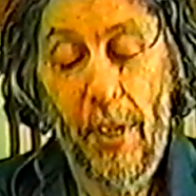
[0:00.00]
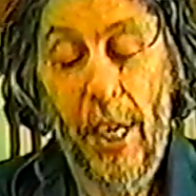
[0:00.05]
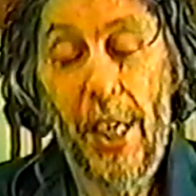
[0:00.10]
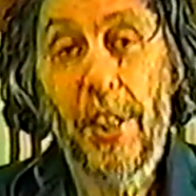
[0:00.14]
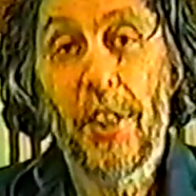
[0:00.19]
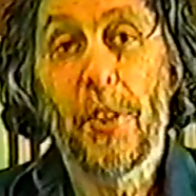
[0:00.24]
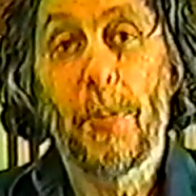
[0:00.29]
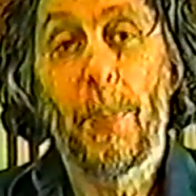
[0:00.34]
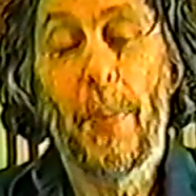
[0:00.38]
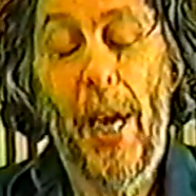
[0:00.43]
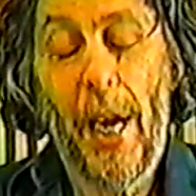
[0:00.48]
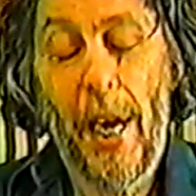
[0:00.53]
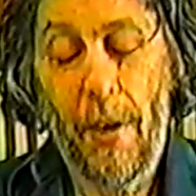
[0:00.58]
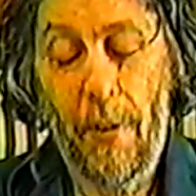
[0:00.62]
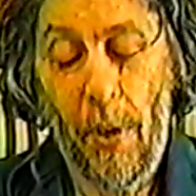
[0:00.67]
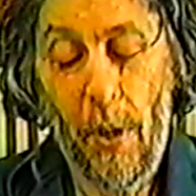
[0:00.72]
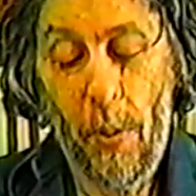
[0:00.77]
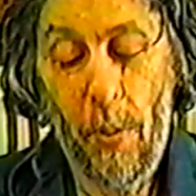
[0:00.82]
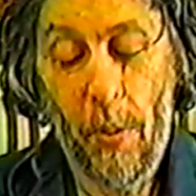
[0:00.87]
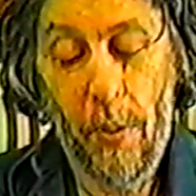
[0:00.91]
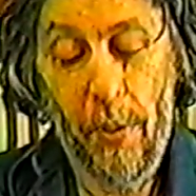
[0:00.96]

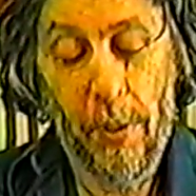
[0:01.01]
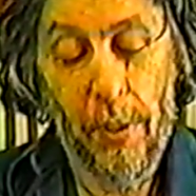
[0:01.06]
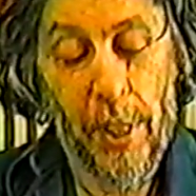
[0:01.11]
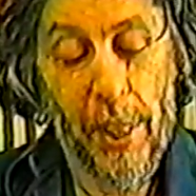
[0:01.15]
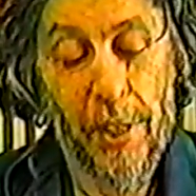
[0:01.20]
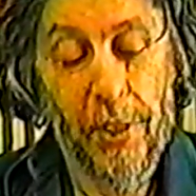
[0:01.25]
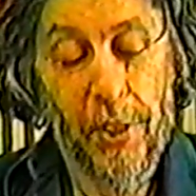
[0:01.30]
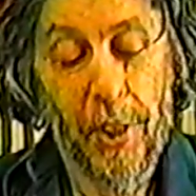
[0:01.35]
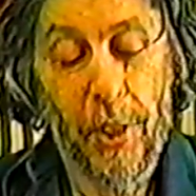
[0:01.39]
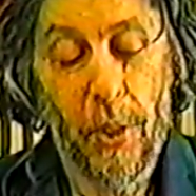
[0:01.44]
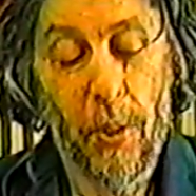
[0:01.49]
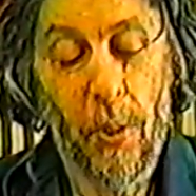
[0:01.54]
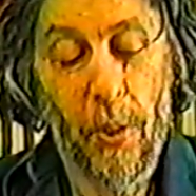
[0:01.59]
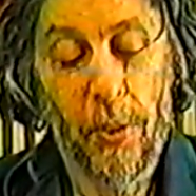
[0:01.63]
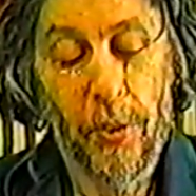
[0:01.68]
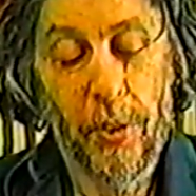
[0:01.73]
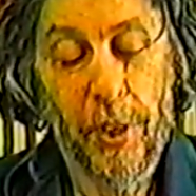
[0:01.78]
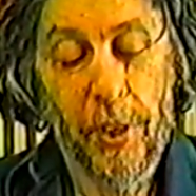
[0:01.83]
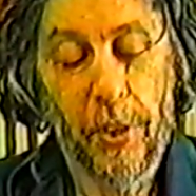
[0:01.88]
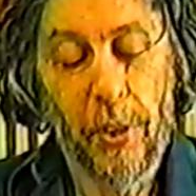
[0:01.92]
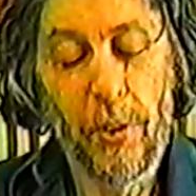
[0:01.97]
transparo, as he
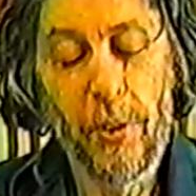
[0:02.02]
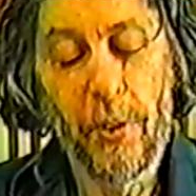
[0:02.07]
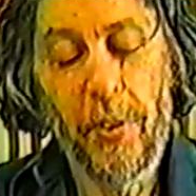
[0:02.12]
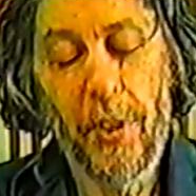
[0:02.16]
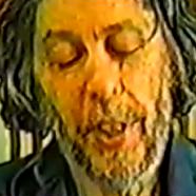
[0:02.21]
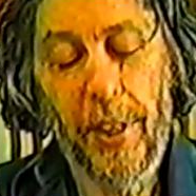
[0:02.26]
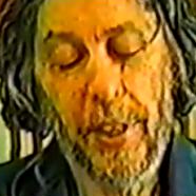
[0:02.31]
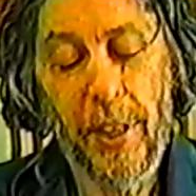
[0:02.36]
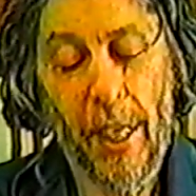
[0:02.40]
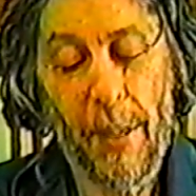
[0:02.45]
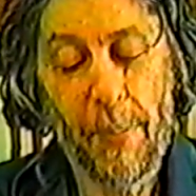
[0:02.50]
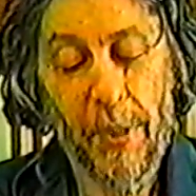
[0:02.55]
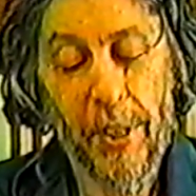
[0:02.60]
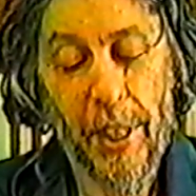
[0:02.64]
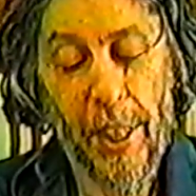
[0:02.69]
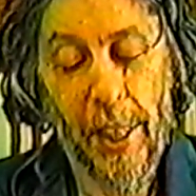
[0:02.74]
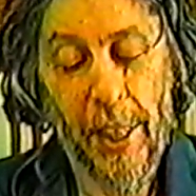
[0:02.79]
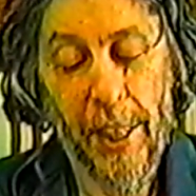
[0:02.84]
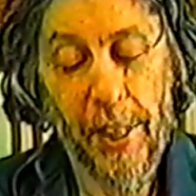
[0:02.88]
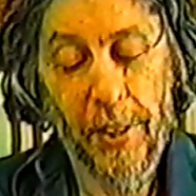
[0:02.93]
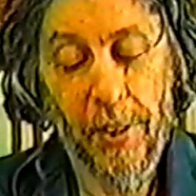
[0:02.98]
called it, glued on top
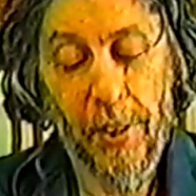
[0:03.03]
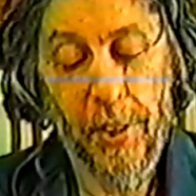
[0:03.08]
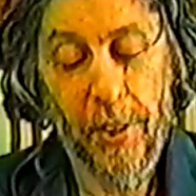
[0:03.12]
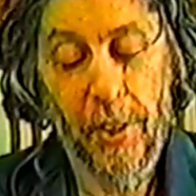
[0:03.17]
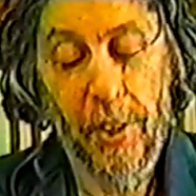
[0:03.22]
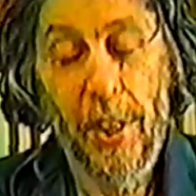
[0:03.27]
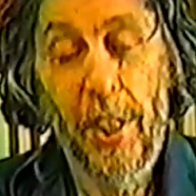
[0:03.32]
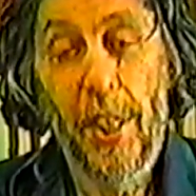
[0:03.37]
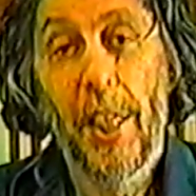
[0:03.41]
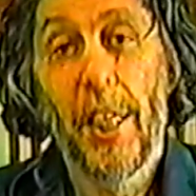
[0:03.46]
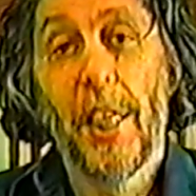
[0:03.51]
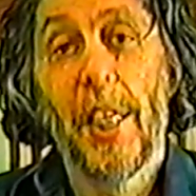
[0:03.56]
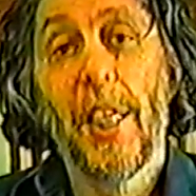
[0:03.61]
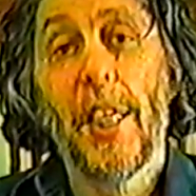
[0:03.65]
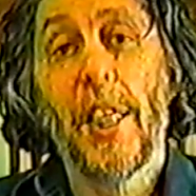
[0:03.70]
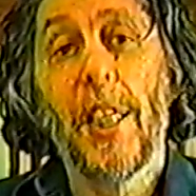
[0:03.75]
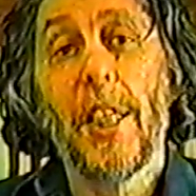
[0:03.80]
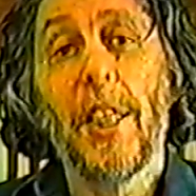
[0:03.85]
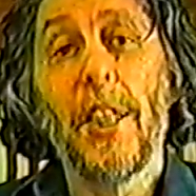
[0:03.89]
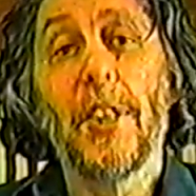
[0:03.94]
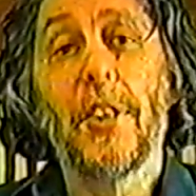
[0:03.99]
of their lenses.
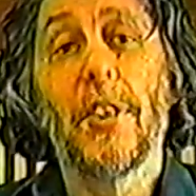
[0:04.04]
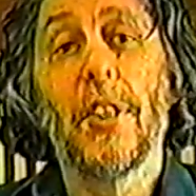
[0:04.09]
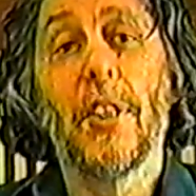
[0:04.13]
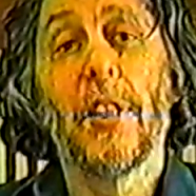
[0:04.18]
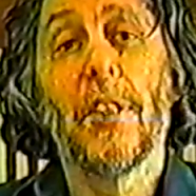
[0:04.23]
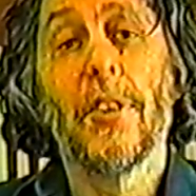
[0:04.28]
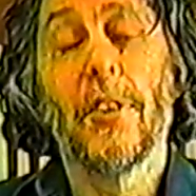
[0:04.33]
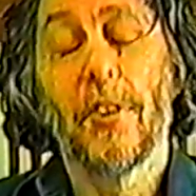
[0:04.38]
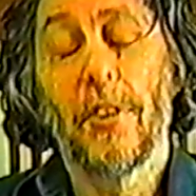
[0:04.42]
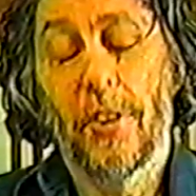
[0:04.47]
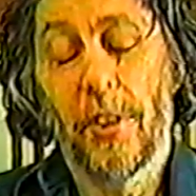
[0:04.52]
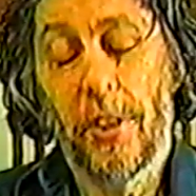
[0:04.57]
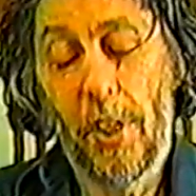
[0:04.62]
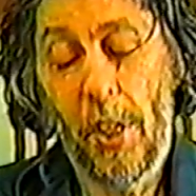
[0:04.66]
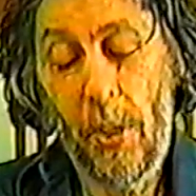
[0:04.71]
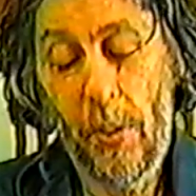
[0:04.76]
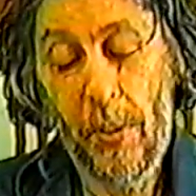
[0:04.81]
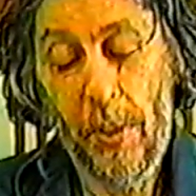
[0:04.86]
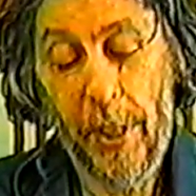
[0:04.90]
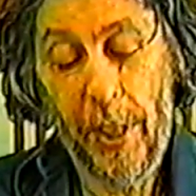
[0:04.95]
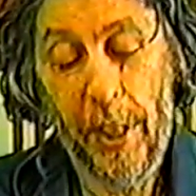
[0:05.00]
He turned
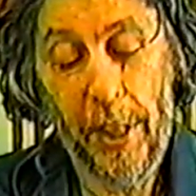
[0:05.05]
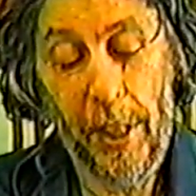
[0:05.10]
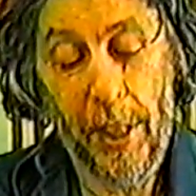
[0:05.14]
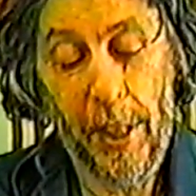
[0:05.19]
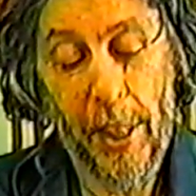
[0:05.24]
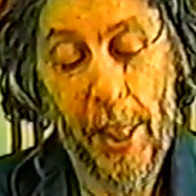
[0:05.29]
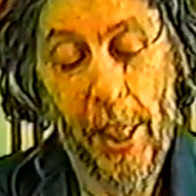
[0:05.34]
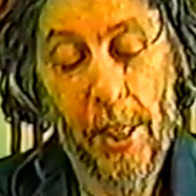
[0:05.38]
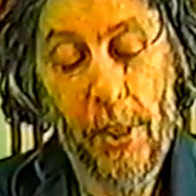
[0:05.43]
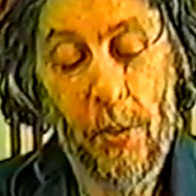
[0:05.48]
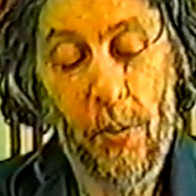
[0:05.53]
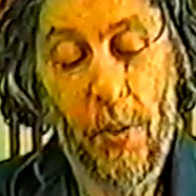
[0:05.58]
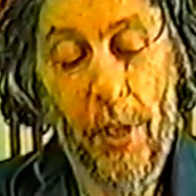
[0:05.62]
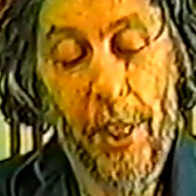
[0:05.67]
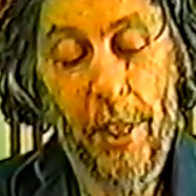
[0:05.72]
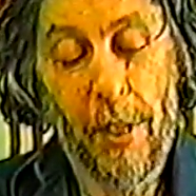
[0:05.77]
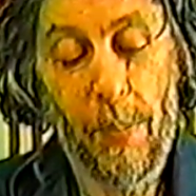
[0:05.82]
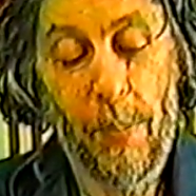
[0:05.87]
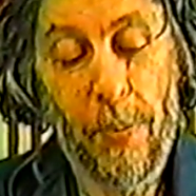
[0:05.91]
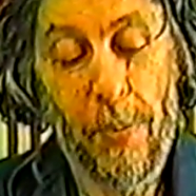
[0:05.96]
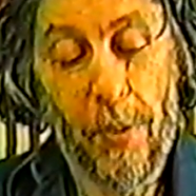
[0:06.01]
slowly as
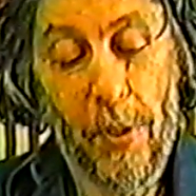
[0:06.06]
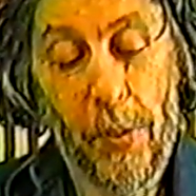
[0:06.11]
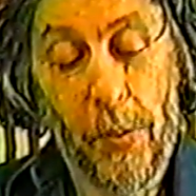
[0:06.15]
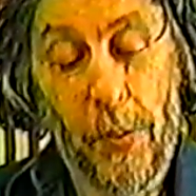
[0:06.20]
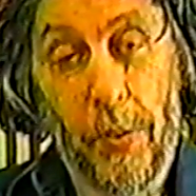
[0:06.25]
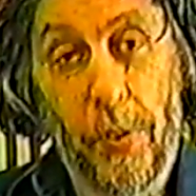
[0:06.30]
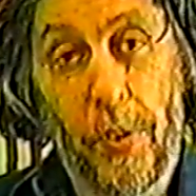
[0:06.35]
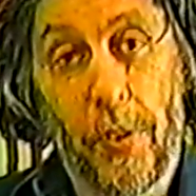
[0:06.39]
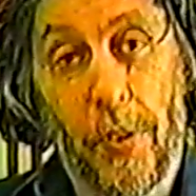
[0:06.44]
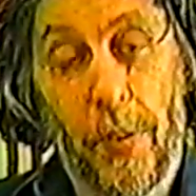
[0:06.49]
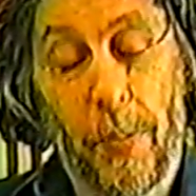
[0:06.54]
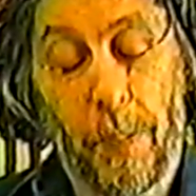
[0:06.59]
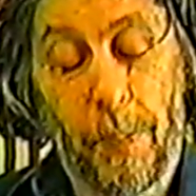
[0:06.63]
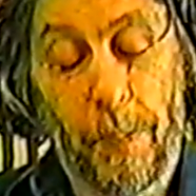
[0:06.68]
Red approached.